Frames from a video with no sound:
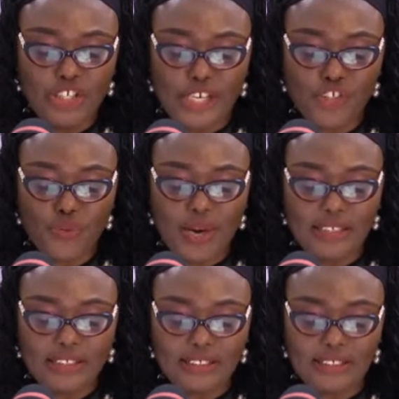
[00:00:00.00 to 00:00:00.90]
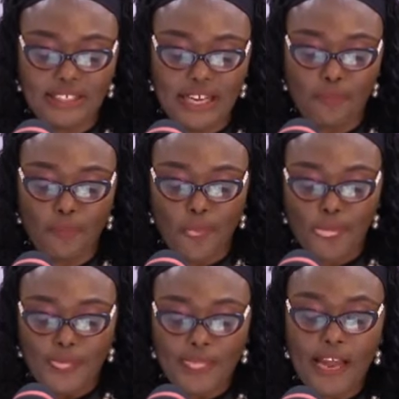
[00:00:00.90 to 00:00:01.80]
in Nigeria this year,
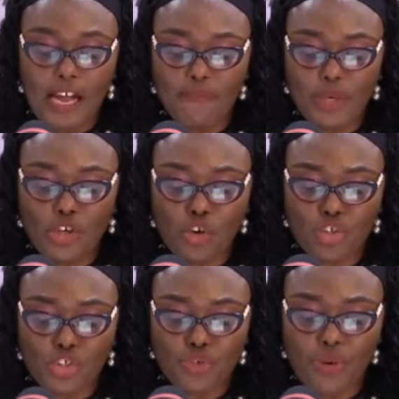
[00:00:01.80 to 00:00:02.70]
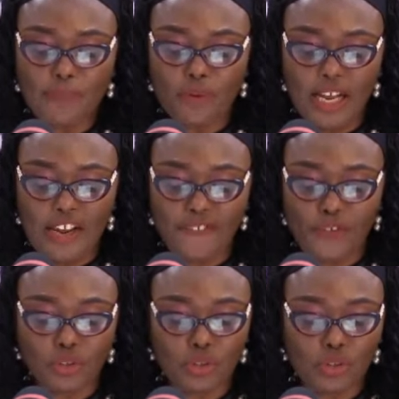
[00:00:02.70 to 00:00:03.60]
there have been considerable
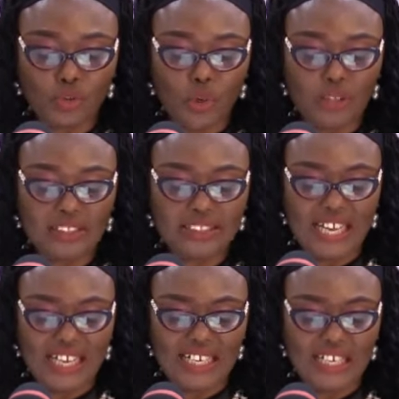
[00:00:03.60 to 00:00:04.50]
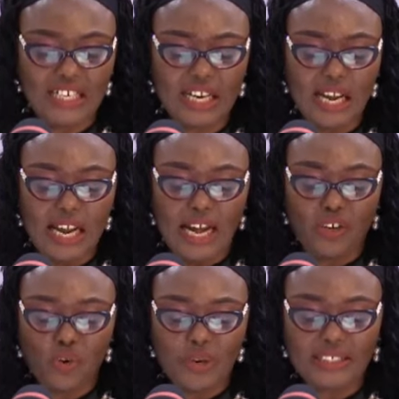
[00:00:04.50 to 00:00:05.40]
efforts towards tackling
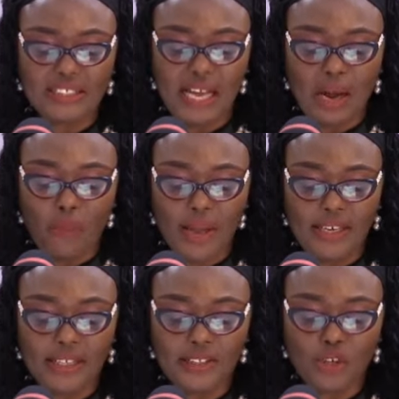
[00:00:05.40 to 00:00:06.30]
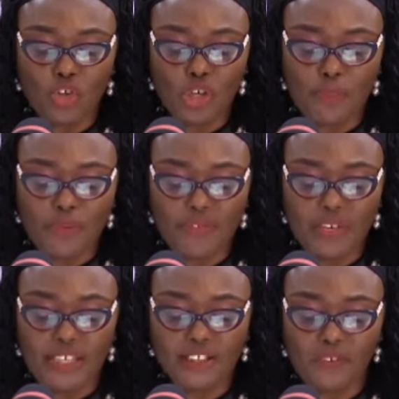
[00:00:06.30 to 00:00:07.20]
and creating awareness on the
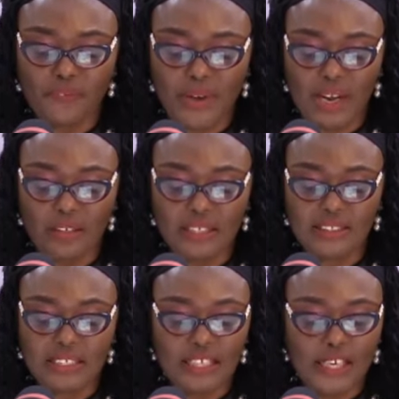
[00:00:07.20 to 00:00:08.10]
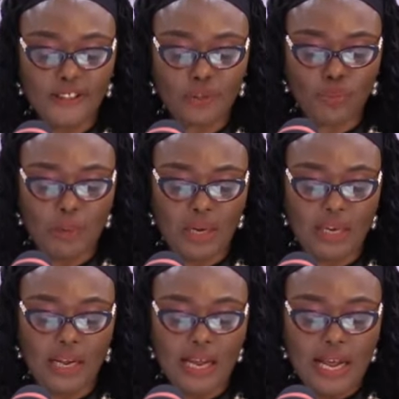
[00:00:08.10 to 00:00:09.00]
prevalence of violence against
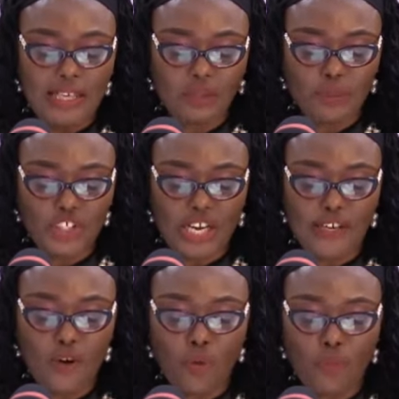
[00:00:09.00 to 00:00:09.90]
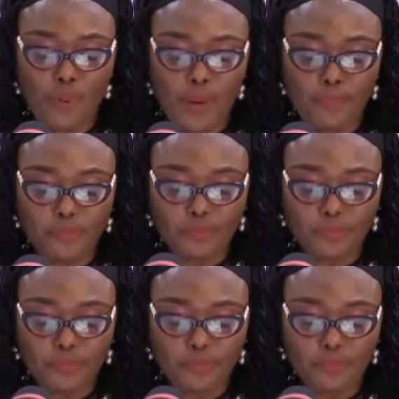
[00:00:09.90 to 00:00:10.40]
women, especially on rape.